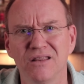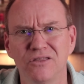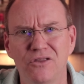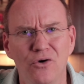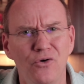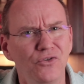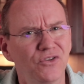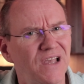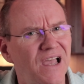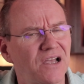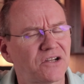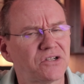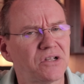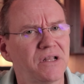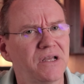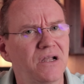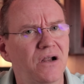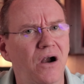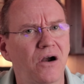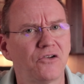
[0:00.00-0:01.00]
Those
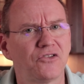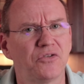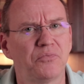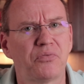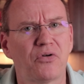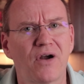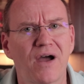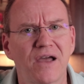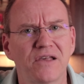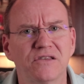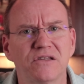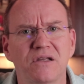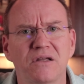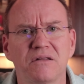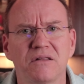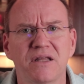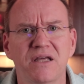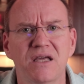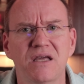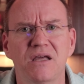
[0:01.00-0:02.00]
actually are
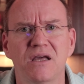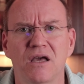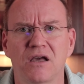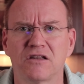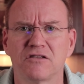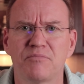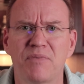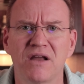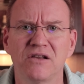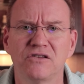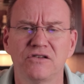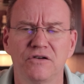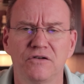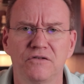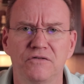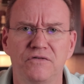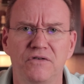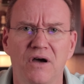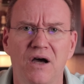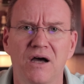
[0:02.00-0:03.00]
surprisingly
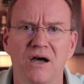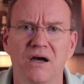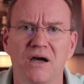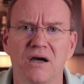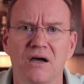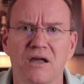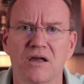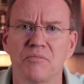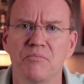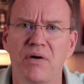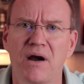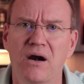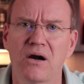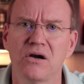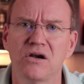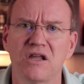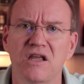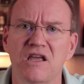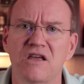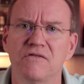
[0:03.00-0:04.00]
expensive uh,
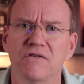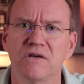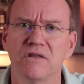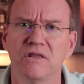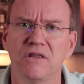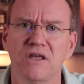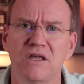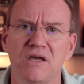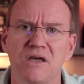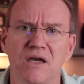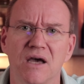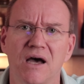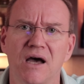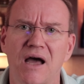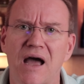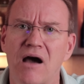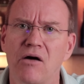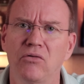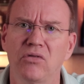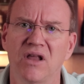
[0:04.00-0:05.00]
compared to even the uh,
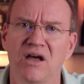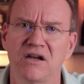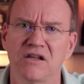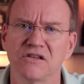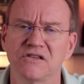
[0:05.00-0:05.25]
outlet